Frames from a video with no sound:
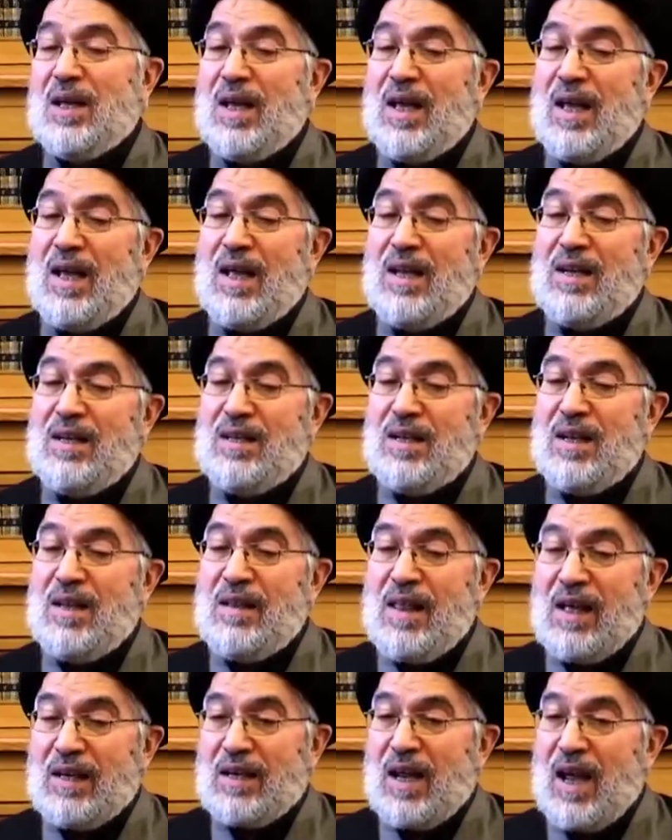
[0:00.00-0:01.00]
And
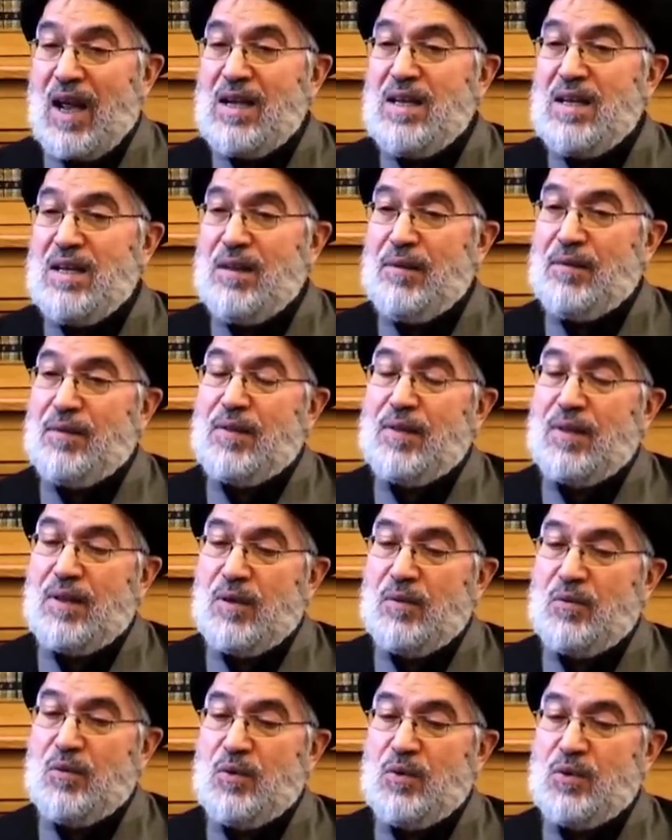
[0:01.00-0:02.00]
that hadith
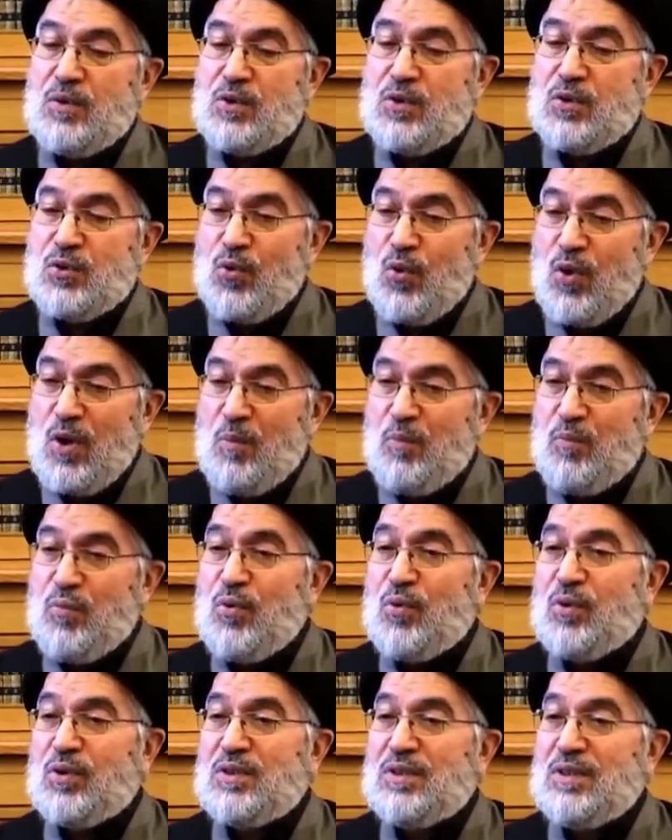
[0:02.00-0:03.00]
was so
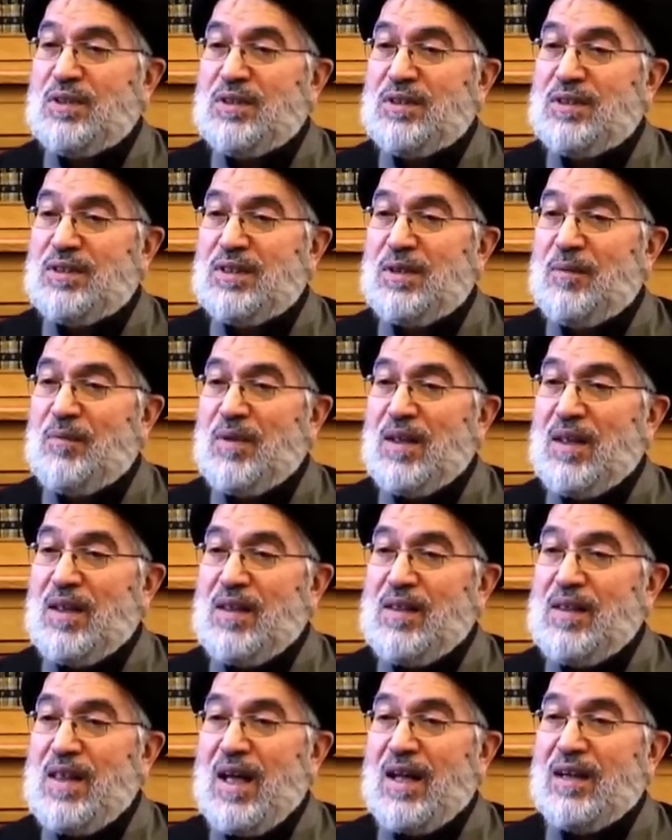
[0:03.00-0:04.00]
important
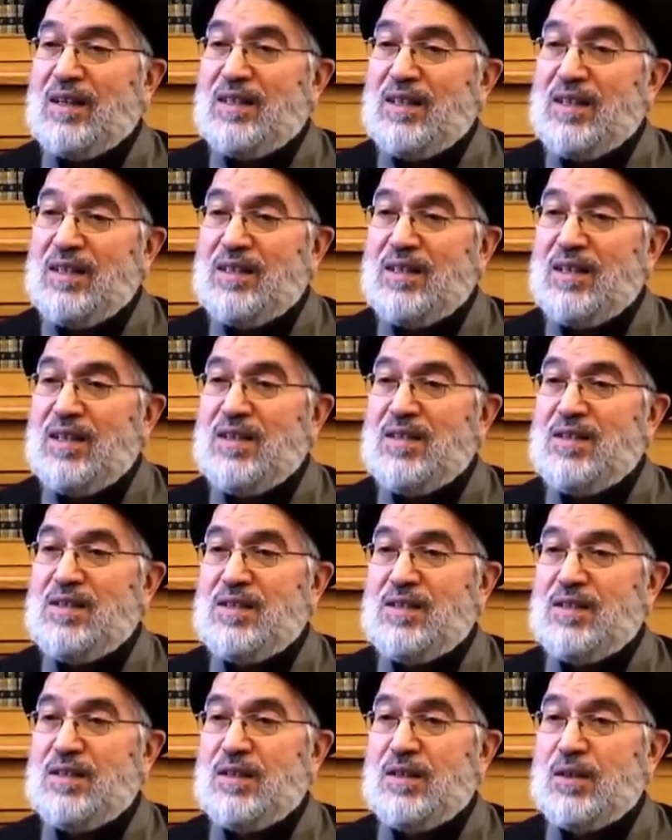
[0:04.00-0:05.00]
that it
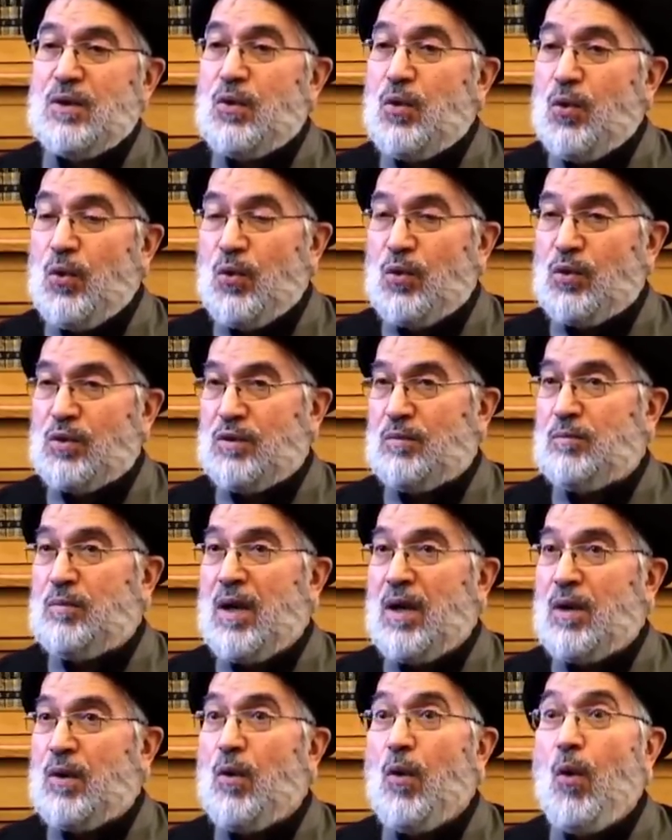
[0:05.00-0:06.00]
is called
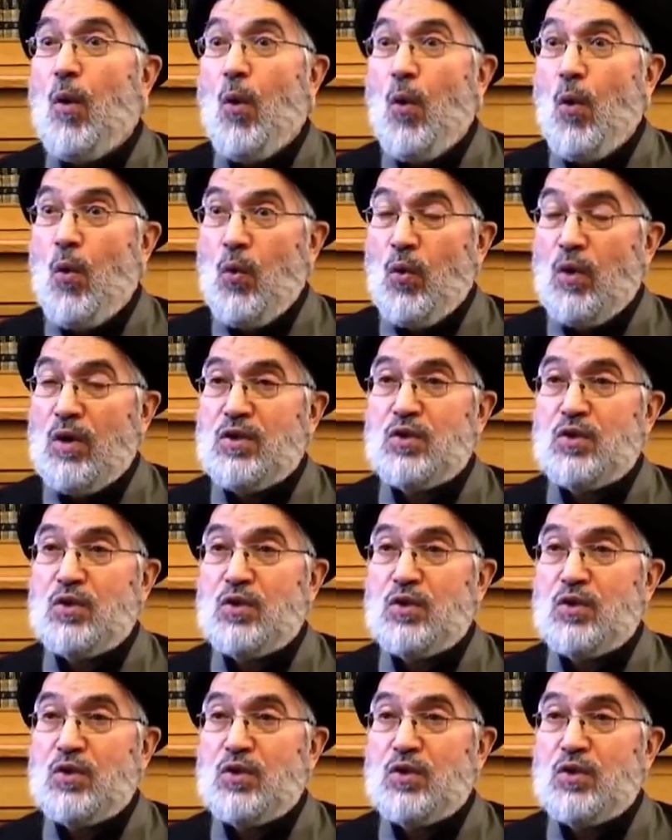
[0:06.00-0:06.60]
by all